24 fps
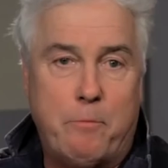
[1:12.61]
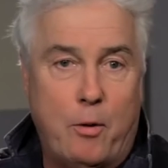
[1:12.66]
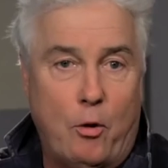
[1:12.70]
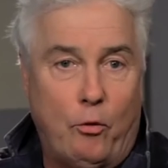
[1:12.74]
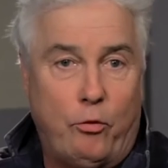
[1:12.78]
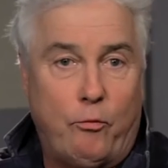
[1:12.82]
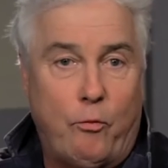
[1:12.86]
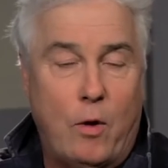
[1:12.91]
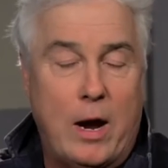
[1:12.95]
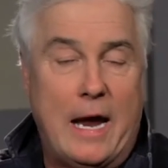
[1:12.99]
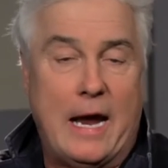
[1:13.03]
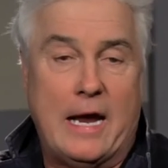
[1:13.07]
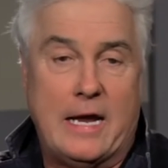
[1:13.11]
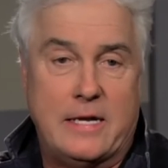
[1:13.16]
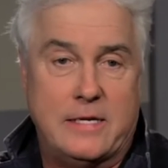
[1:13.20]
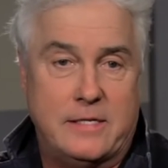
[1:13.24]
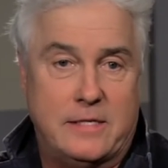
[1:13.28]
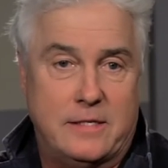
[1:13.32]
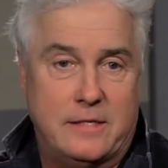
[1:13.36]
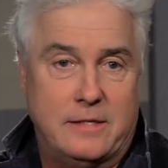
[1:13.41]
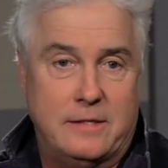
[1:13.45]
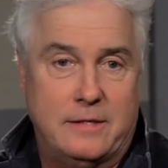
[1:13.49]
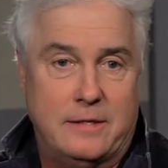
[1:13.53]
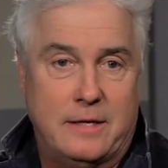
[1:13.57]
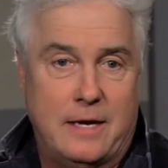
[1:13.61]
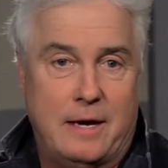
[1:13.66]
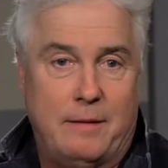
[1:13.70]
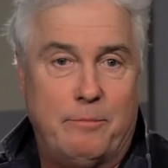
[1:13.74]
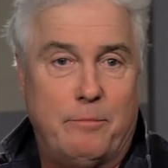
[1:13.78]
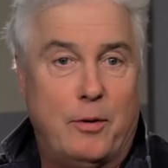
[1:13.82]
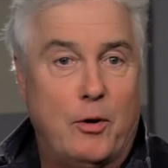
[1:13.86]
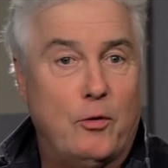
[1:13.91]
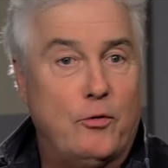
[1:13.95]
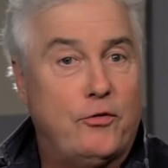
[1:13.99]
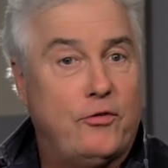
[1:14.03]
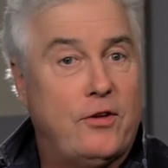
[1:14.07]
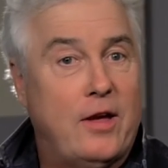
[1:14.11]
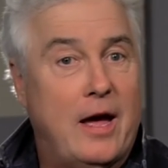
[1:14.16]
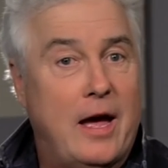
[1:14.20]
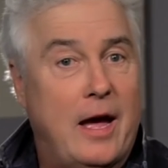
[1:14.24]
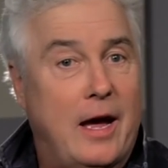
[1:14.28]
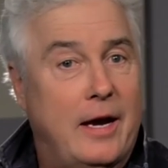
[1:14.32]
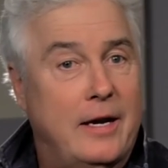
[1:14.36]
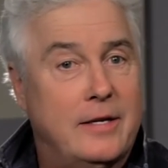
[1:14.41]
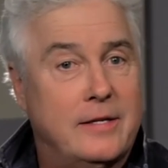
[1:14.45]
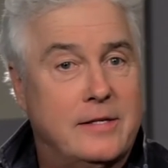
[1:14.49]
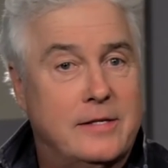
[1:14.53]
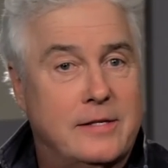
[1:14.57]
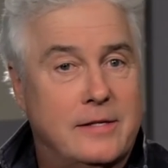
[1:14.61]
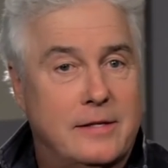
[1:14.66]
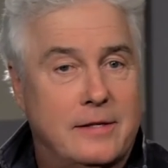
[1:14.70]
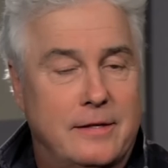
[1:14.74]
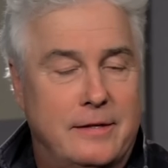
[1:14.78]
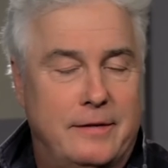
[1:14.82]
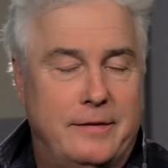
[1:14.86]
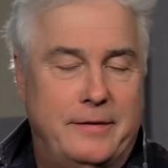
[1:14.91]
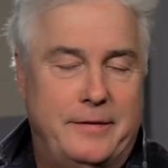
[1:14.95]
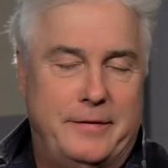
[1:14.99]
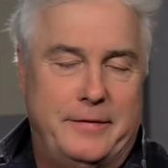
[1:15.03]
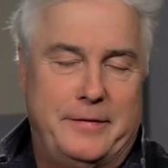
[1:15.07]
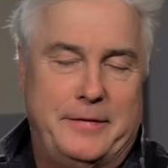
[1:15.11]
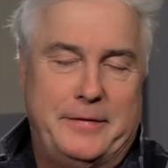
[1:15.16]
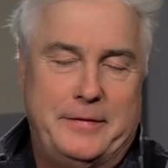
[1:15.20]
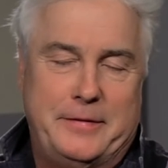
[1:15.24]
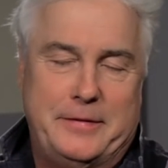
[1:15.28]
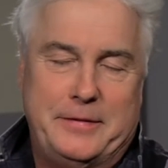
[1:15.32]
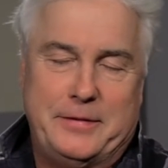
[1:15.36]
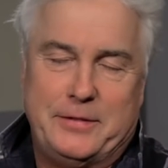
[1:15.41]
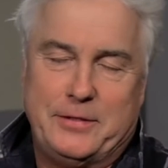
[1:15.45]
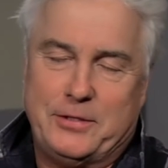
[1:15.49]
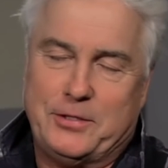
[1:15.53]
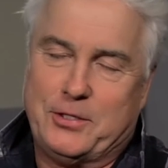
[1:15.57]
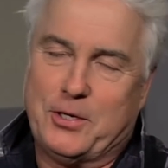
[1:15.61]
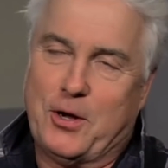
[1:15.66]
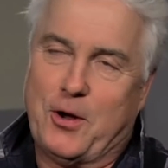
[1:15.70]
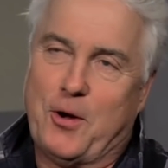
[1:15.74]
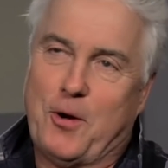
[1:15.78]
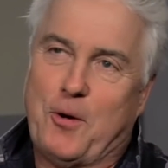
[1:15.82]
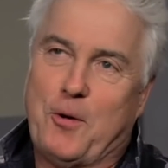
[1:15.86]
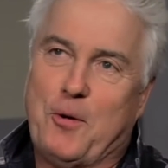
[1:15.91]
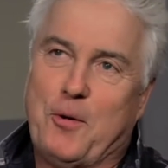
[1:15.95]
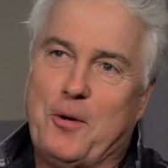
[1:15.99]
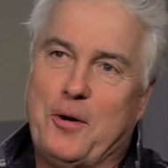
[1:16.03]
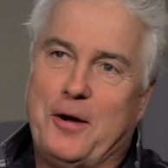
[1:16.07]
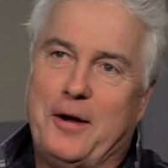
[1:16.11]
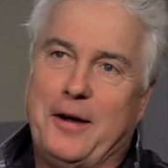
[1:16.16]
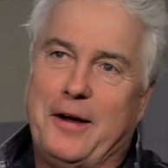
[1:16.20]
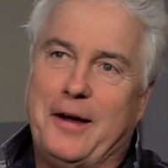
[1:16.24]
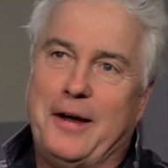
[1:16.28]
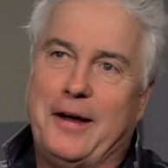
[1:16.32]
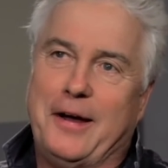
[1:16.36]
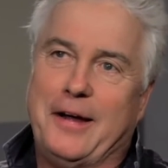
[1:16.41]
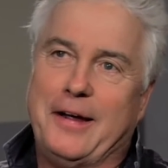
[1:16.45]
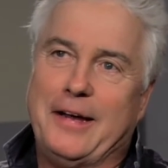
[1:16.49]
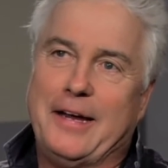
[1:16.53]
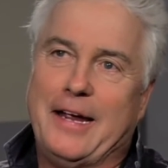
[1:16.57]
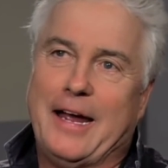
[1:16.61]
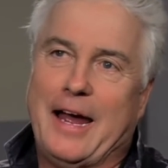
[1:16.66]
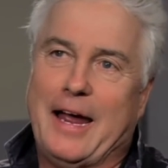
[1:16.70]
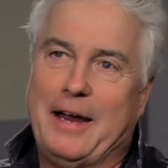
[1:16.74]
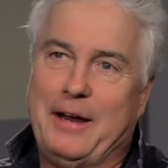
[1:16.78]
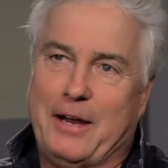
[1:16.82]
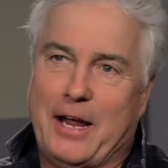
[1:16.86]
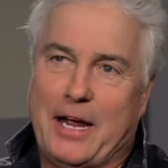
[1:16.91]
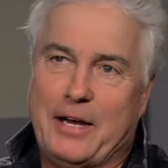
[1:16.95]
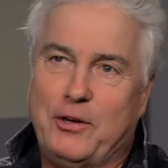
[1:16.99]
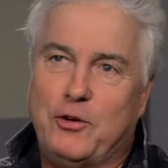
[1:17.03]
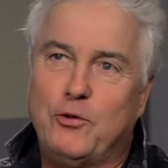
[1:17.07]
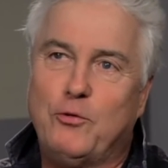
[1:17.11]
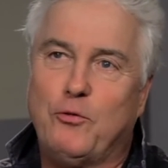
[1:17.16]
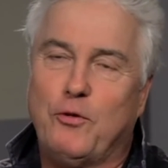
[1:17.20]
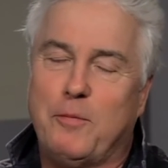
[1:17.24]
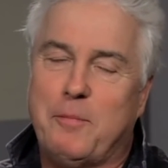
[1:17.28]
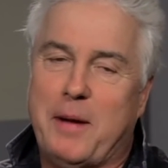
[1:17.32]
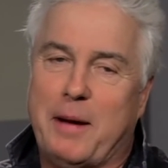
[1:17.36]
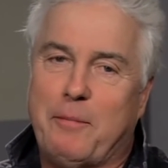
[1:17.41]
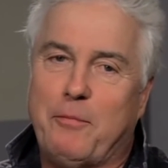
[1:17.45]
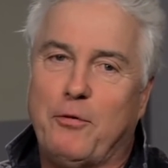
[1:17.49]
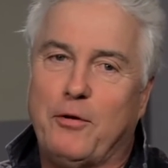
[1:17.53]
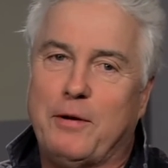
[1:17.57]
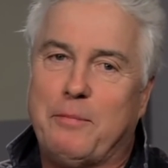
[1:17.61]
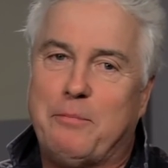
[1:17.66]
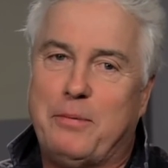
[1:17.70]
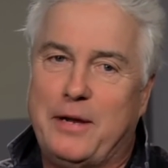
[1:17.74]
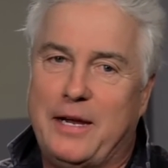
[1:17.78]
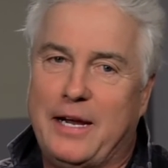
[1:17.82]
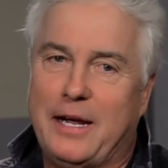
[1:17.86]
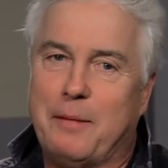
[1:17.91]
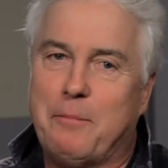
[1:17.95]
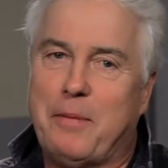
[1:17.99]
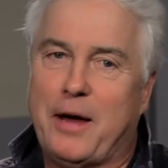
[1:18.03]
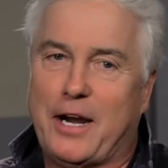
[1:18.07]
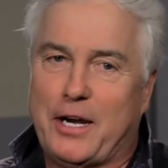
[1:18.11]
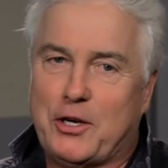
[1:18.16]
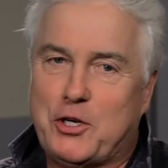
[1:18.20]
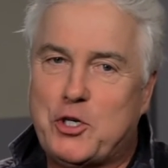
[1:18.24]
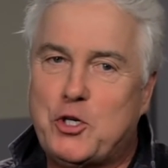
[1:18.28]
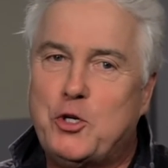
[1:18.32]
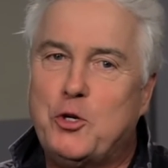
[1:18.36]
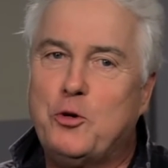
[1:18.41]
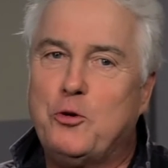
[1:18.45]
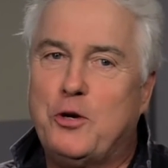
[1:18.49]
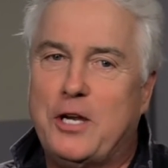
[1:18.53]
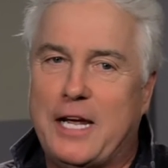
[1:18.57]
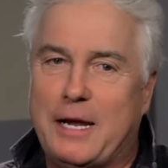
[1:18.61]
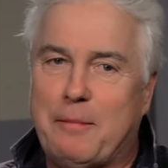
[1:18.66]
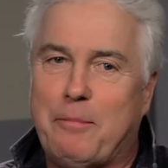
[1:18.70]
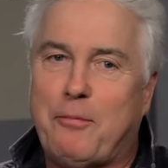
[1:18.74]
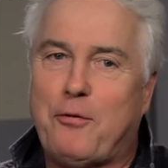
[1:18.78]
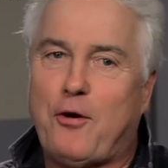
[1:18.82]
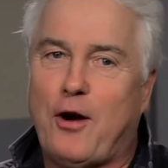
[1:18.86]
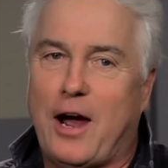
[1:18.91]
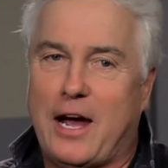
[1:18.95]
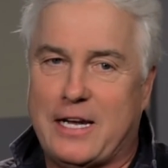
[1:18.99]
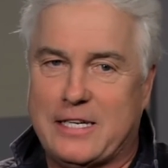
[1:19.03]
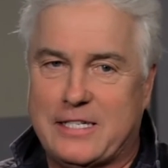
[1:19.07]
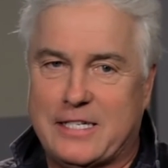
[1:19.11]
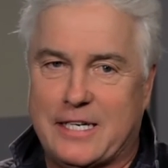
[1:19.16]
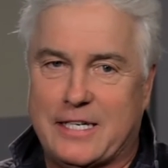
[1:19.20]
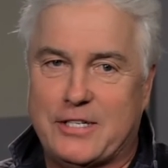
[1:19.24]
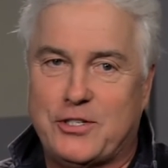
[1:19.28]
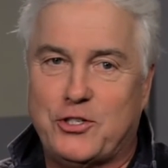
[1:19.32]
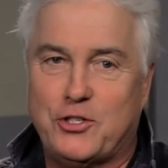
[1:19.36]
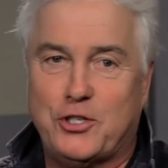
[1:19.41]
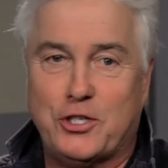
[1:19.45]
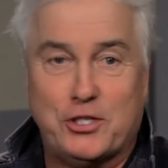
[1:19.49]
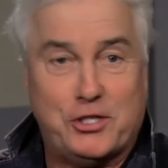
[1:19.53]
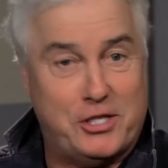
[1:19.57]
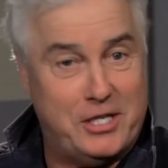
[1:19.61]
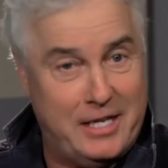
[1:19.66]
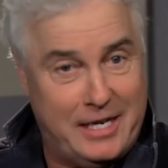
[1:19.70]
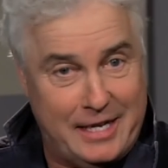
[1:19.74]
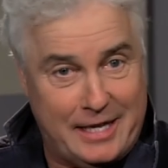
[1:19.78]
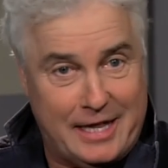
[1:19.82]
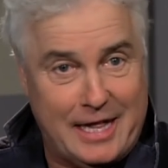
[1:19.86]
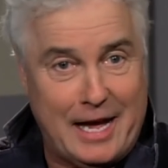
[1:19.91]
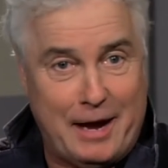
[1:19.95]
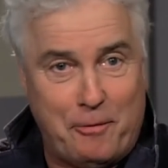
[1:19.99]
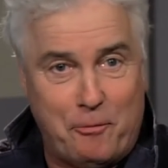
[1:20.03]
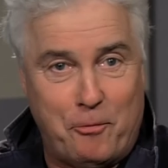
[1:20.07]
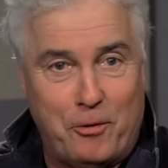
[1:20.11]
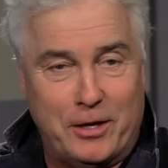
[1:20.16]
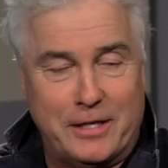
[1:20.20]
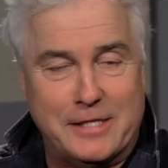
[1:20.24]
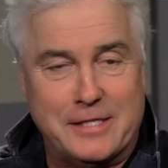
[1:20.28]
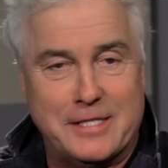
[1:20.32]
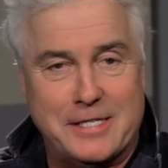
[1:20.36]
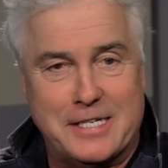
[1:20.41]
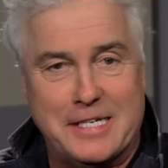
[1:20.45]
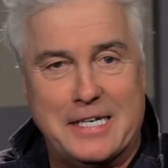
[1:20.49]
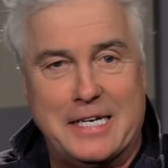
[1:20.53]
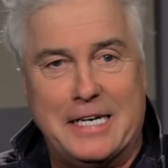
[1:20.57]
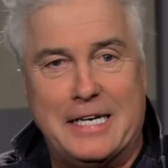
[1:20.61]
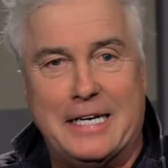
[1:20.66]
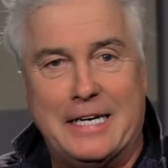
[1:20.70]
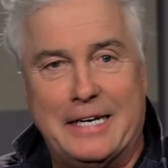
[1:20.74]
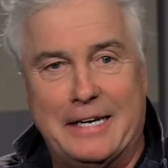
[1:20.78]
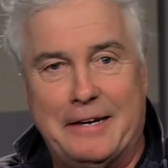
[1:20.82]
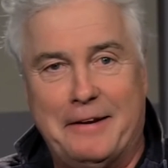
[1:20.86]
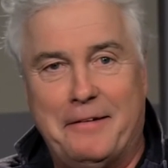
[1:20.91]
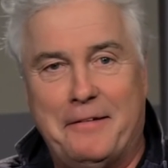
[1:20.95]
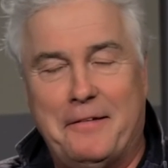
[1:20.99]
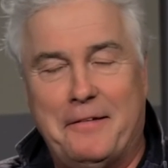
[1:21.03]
both ways, on both sides. So I do remember it being about a 2-day process just to get that one scene.